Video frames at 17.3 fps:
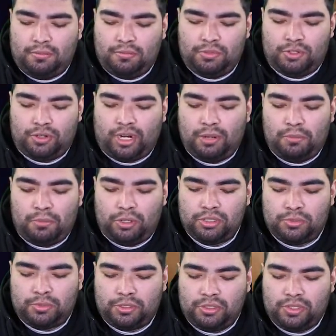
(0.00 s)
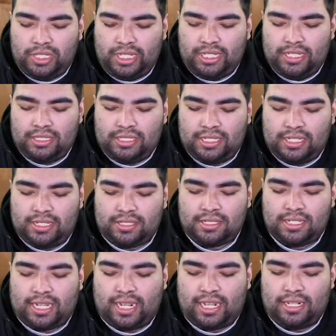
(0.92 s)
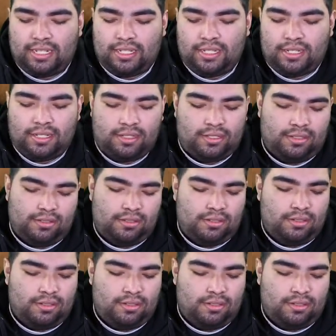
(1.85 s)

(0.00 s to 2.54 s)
drawing multiple of these is kind of